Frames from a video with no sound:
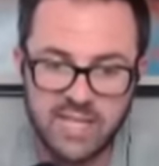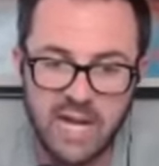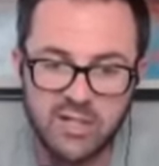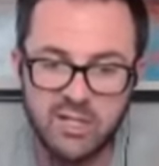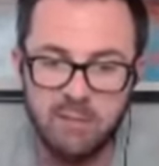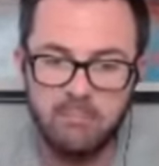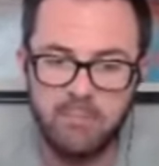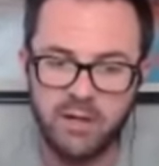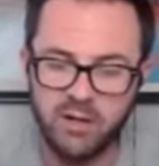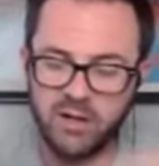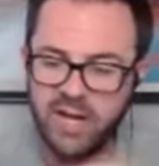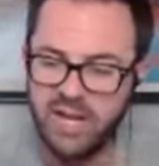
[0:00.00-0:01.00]
It's actually a
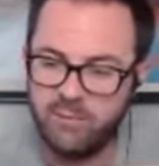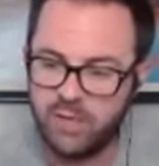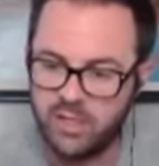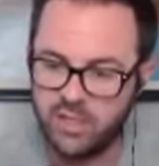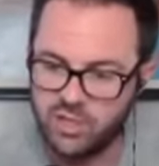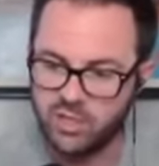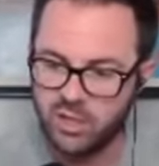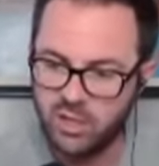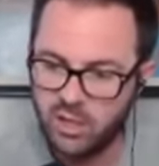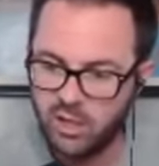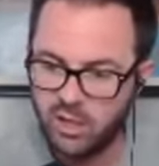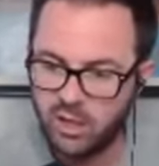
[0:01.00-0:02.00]
mirror image
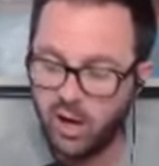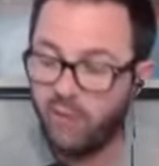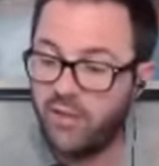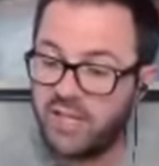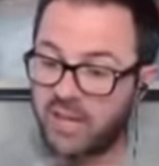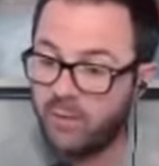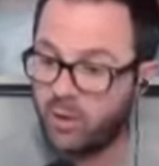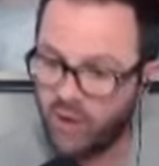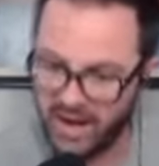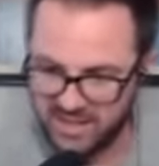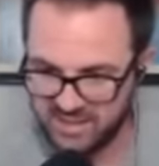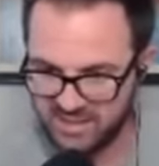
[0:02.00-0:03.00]
of the
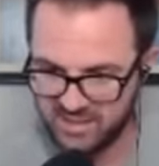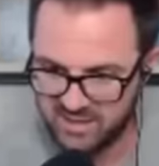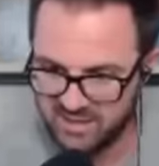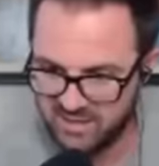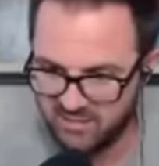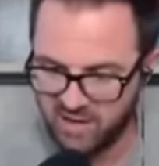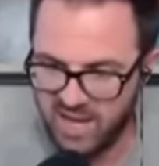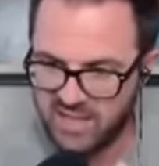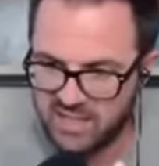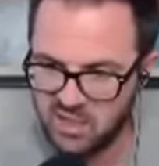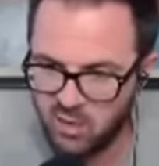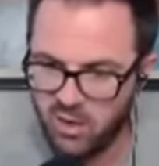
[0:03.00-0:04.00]
Democrats,
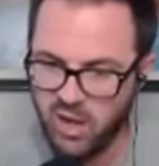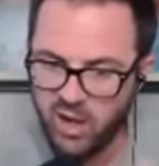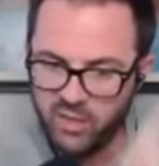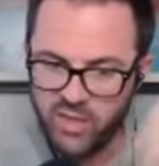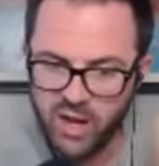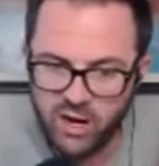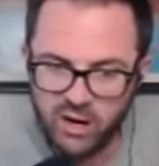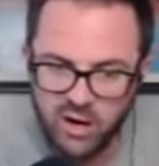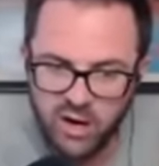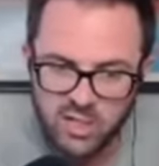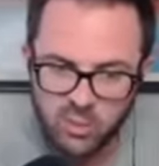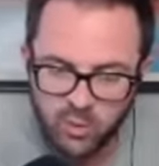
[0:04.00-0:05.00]
right? So they're
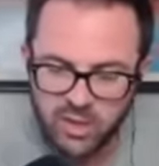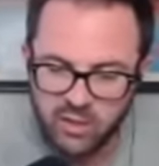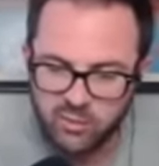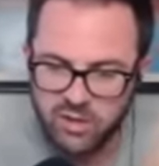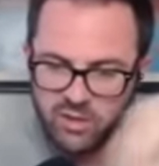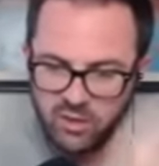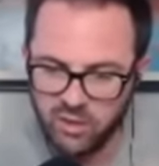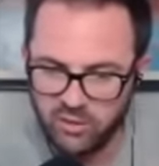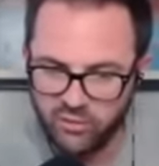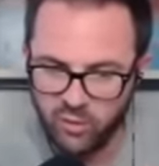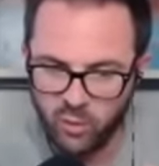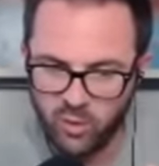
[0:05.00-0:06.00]
23,
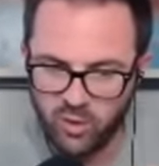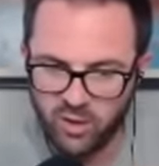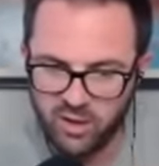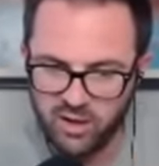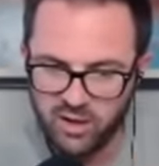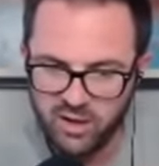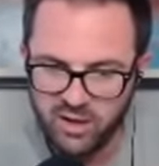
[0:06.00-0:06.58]
34.